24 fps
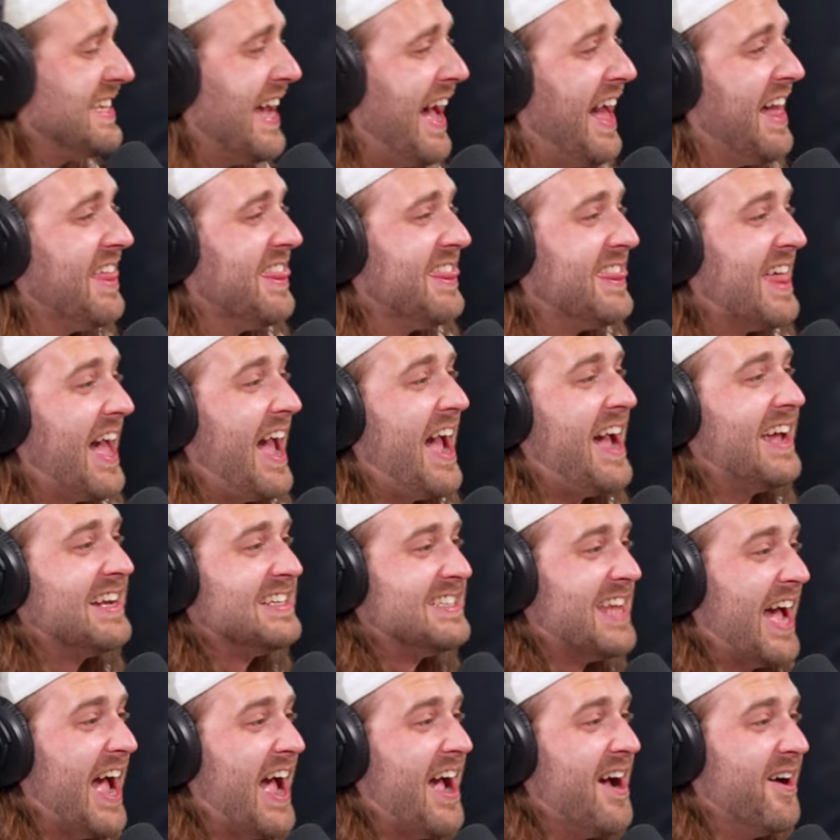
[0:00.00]
got
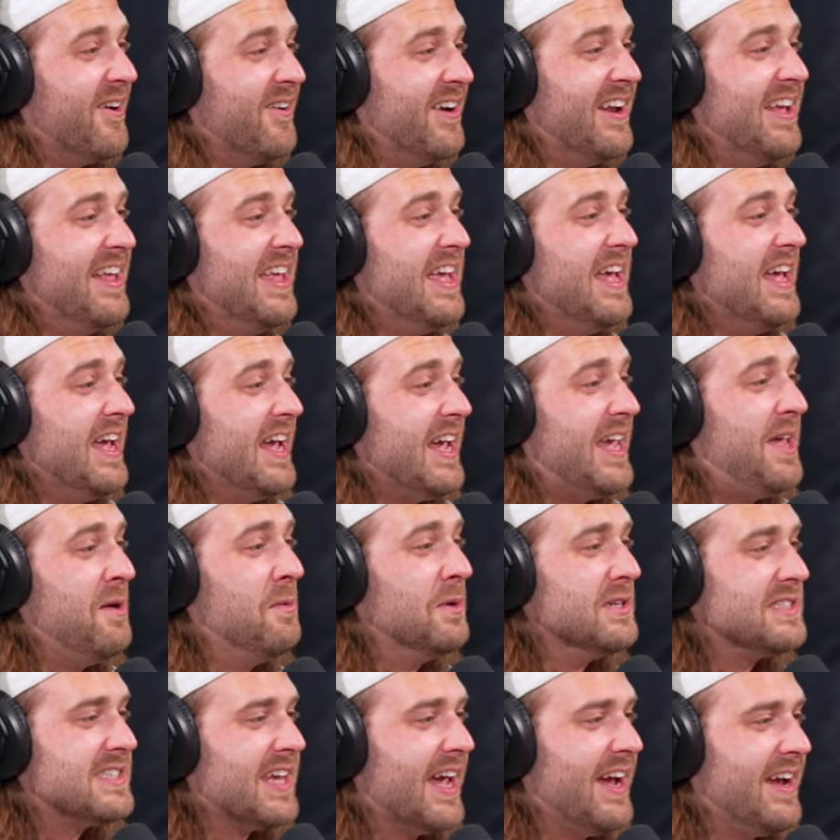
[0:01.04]
that down. What? He
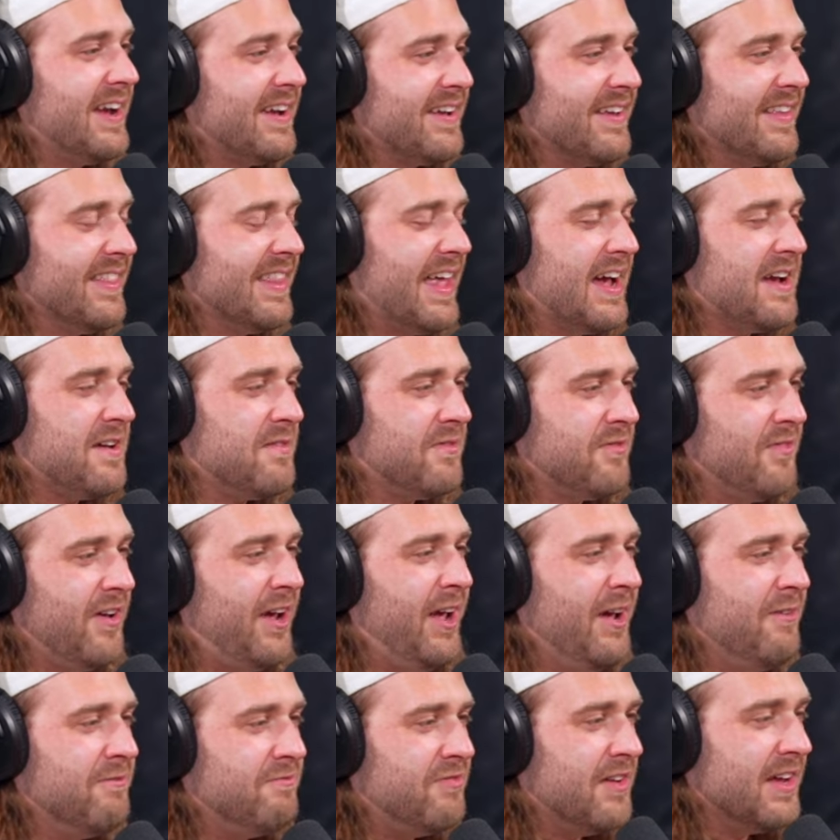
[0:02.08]
was like, like
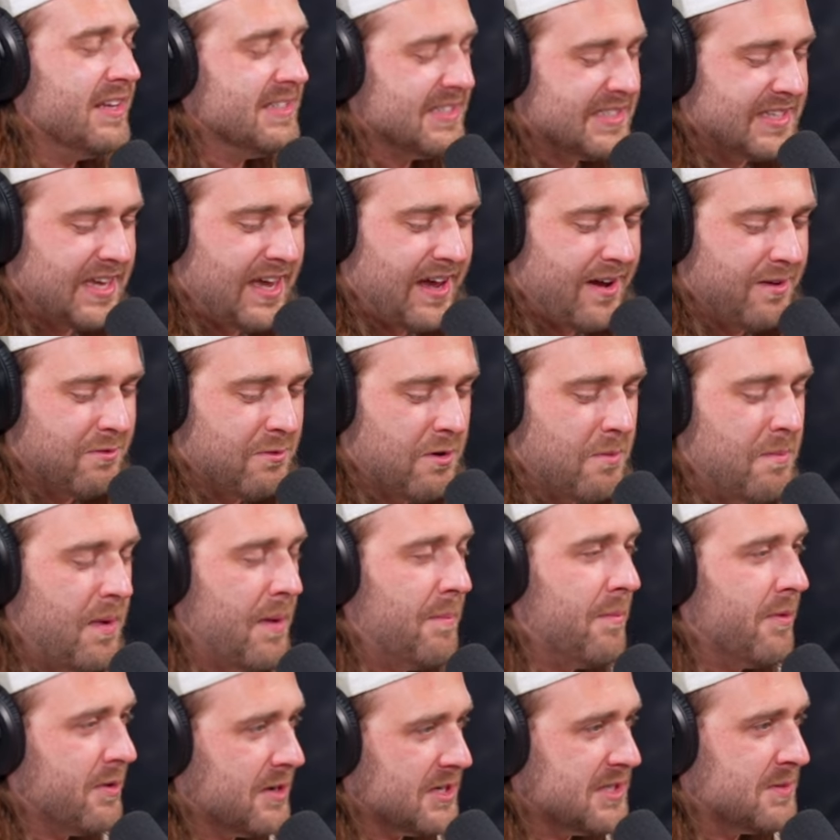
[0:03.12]
Vince can't
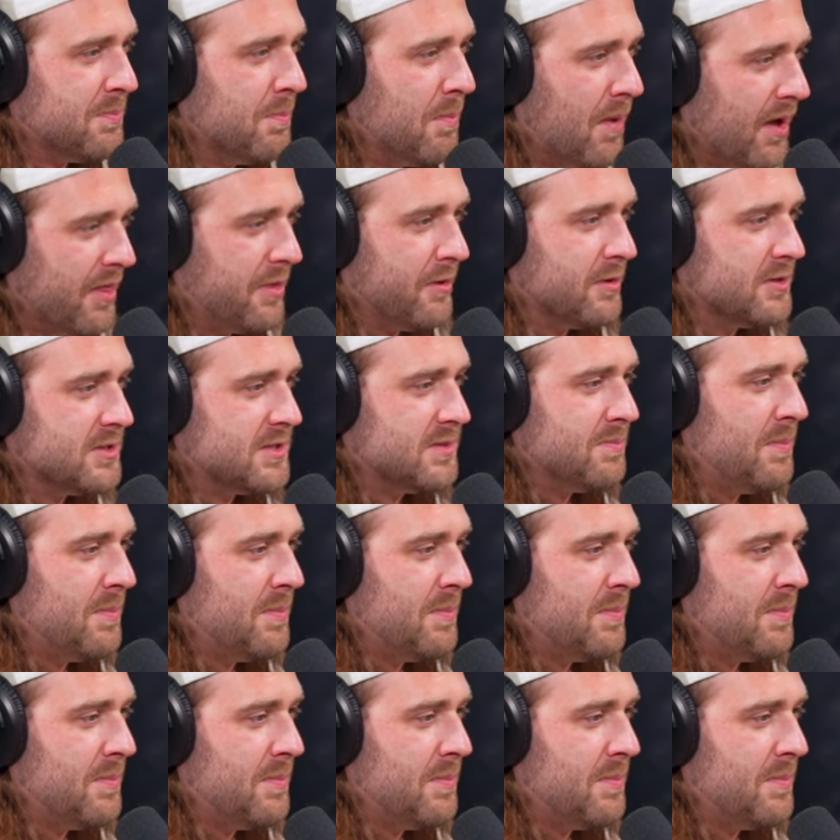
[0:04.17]
remember his mother's